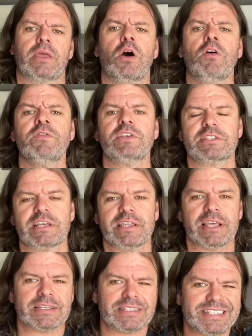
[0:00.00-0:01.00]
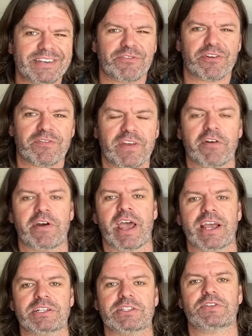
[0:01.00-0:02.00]
And obviously there's different
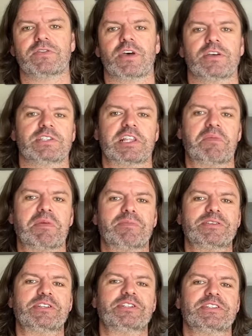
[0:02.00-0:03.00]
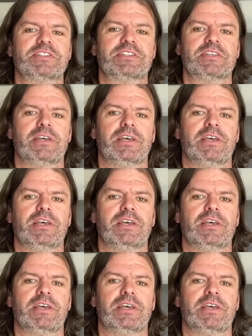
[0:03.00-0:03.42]
variations of those sleeping positions,